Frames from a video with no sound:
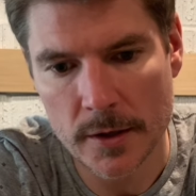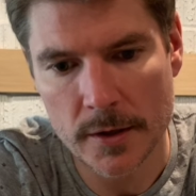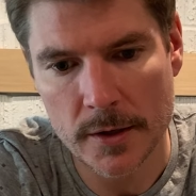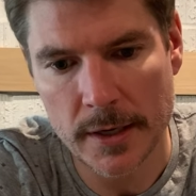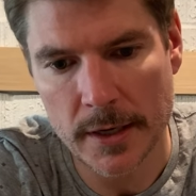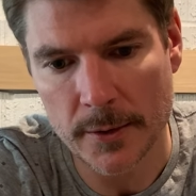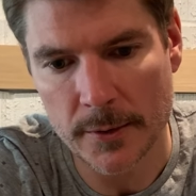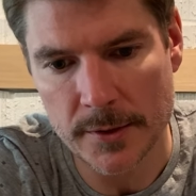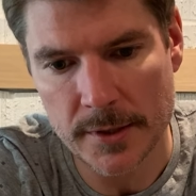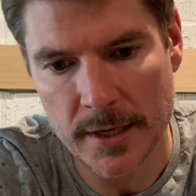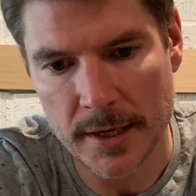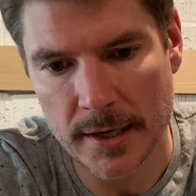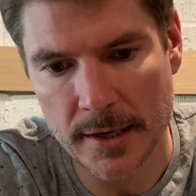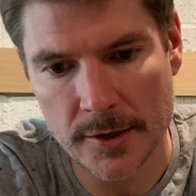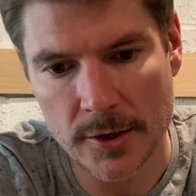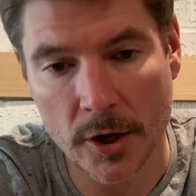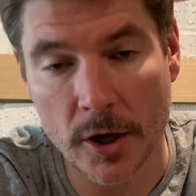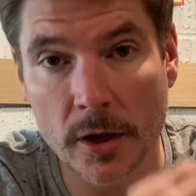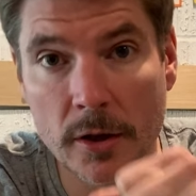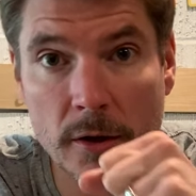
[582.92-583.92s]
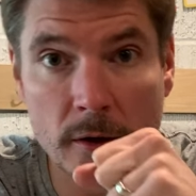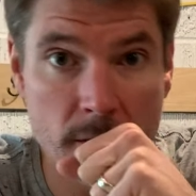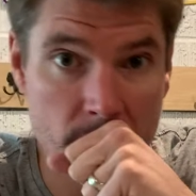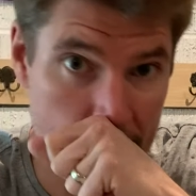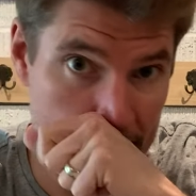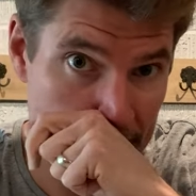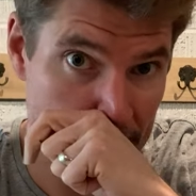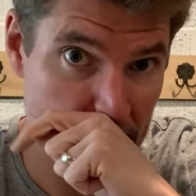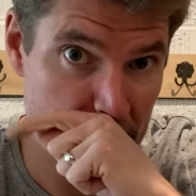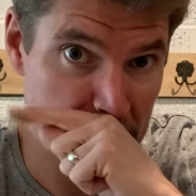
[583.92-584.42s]
Now it's getting taller.
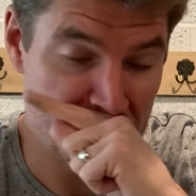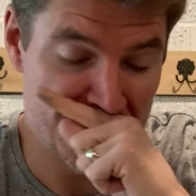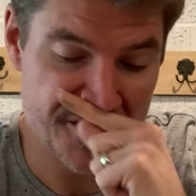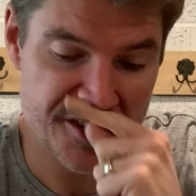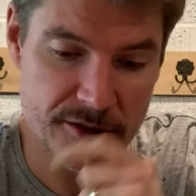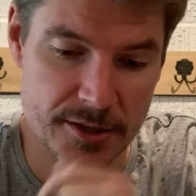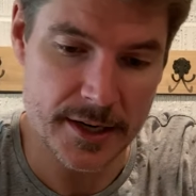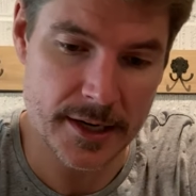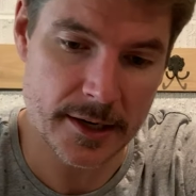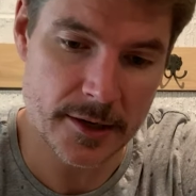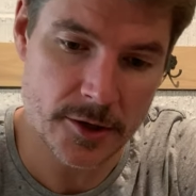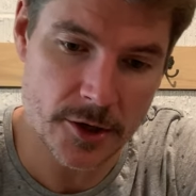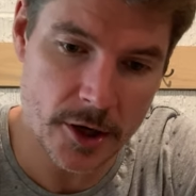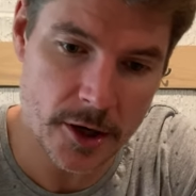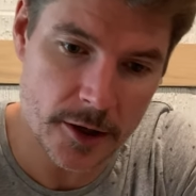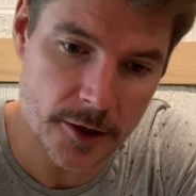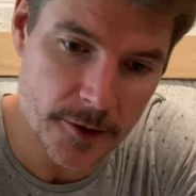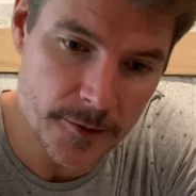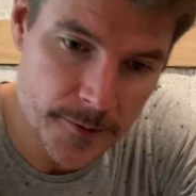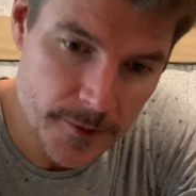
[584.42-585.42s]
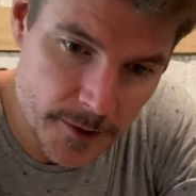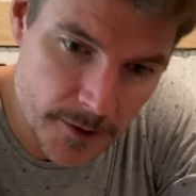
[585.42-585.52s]
Is yours getting taller?